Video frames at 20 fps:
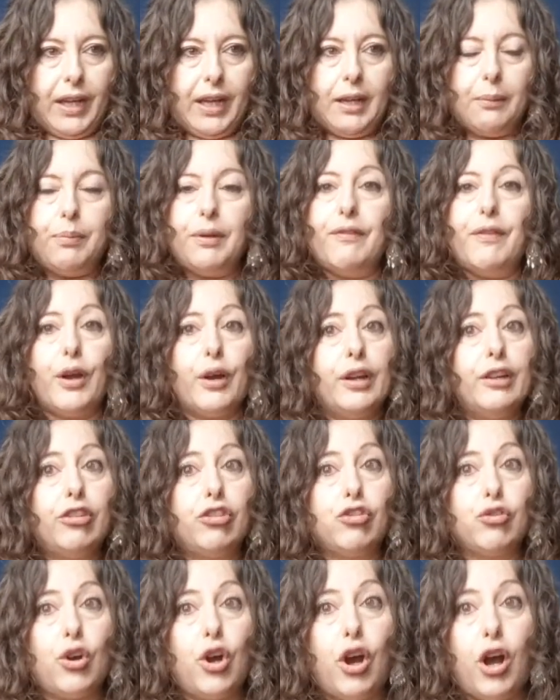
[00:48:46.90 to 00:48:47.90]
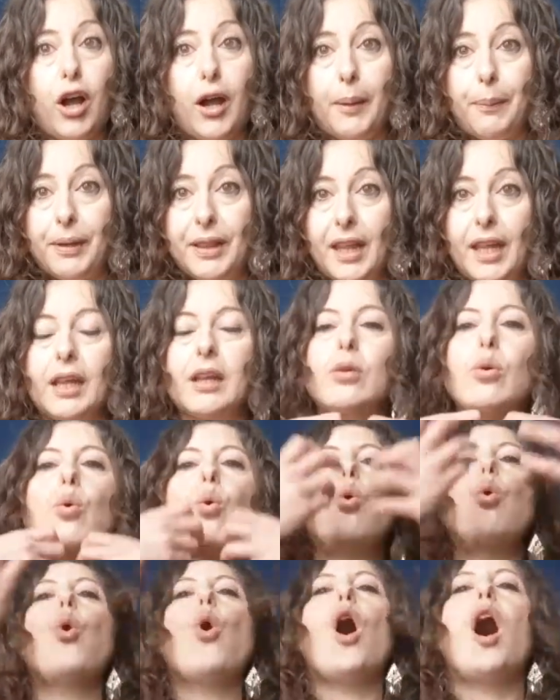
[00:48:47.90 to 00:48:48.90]
be very strong, but they can
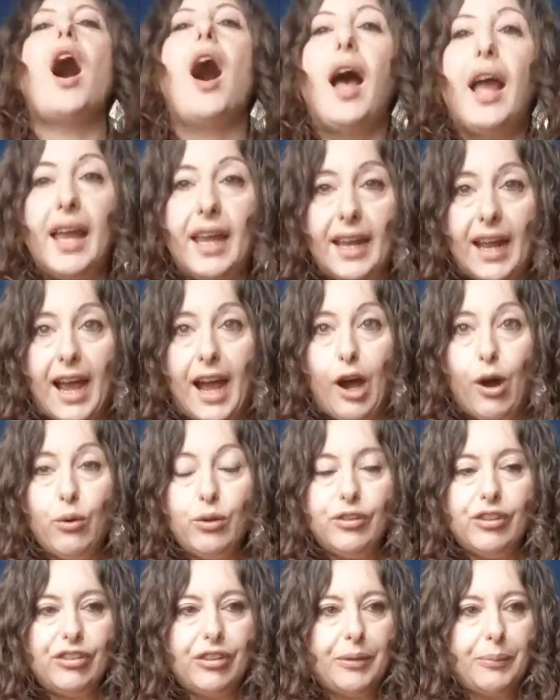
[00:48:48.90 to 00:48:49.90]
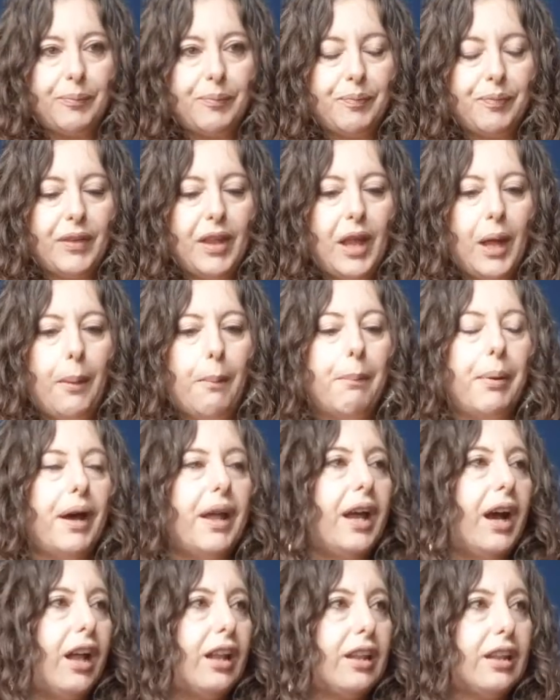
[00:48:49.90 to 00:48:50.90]
it out.
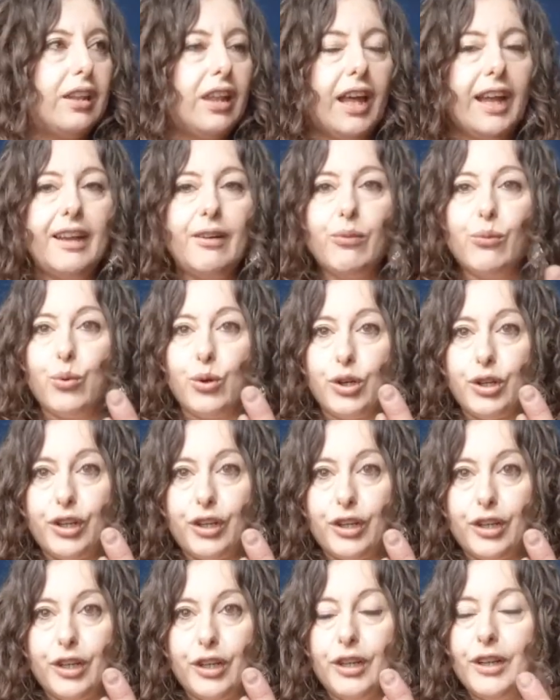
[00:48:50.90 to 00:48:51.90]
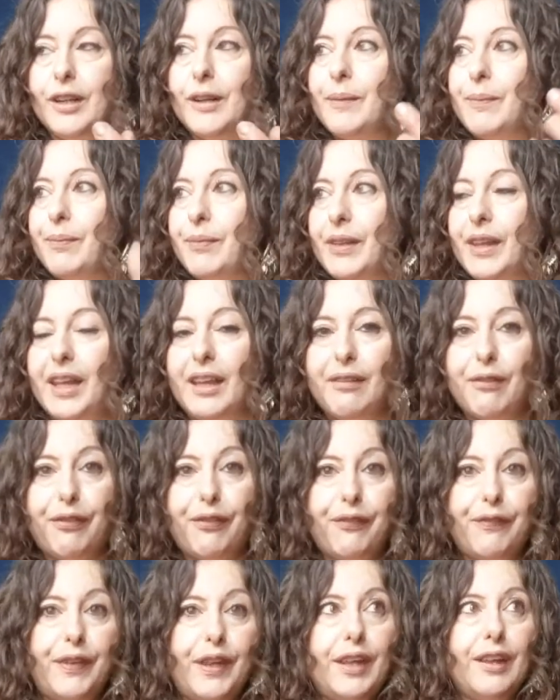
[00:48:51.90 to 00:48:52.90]
But a light worker can
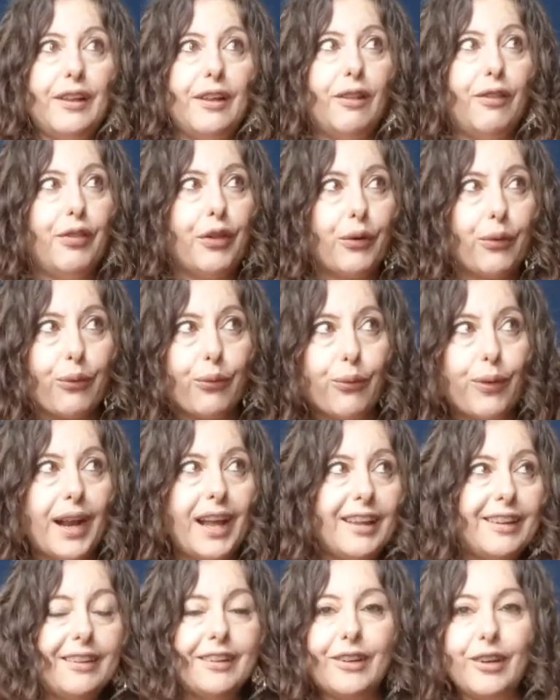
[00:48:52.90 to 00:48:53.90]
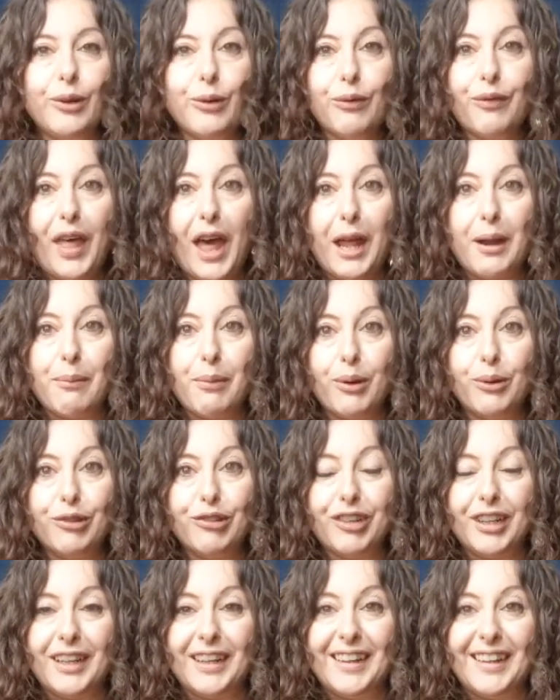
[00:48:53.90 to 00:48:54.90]
feel the residue of that
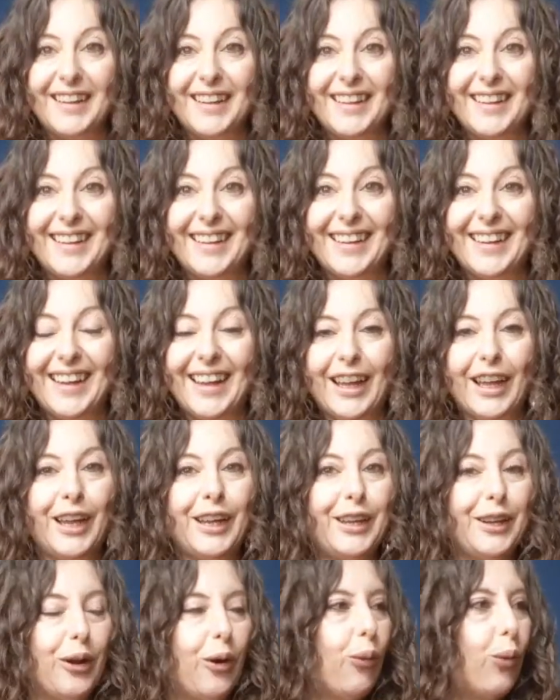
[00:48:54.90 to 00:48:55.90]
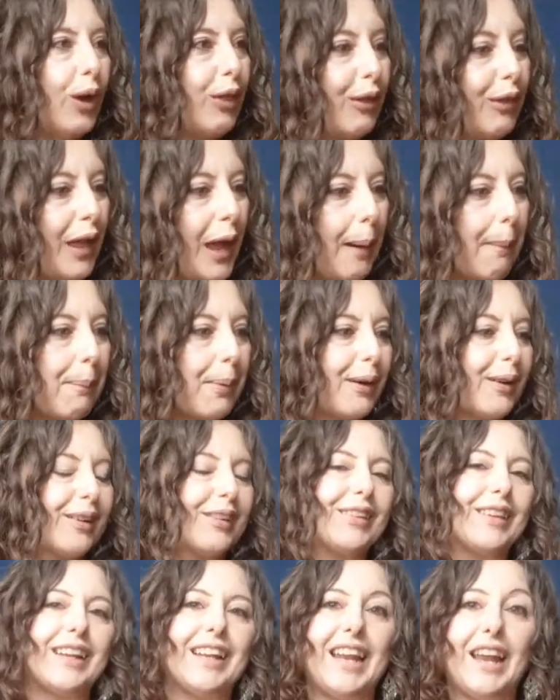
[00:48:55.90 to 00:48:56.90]
emotion. Whether that
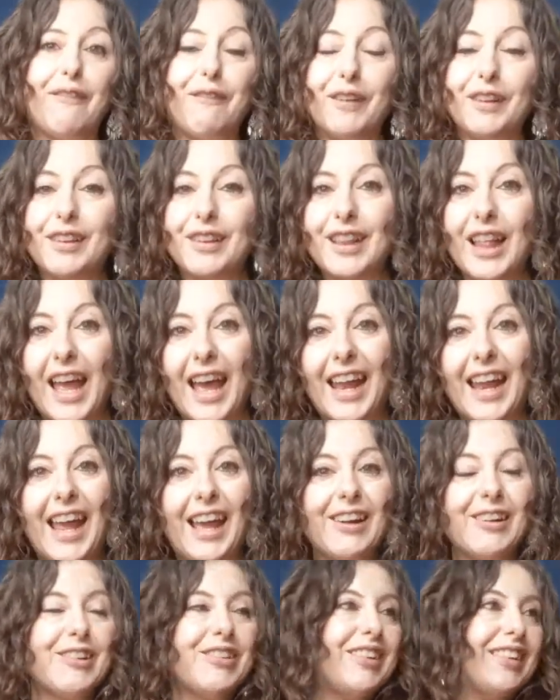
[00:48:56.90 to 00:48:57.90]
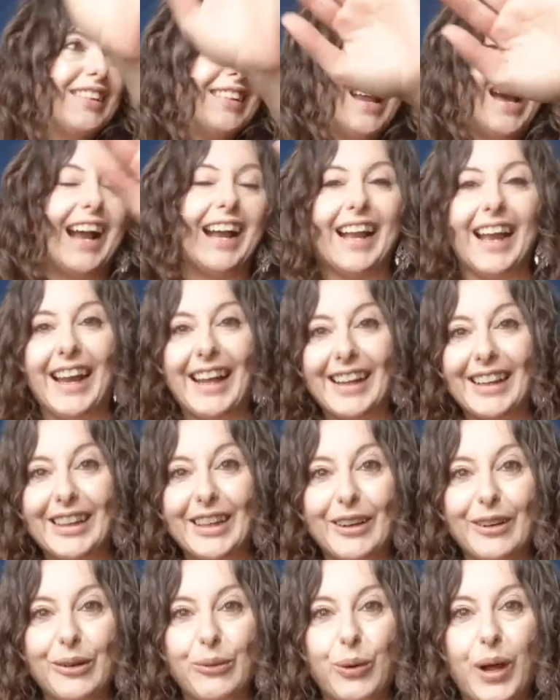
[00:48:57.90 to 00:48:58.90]
person, if that energy's not kind of
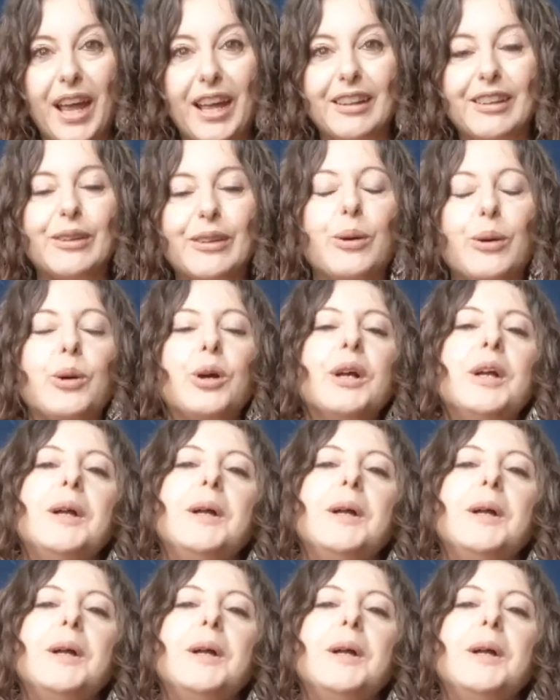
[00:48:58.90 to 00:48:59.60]
cleared away. So,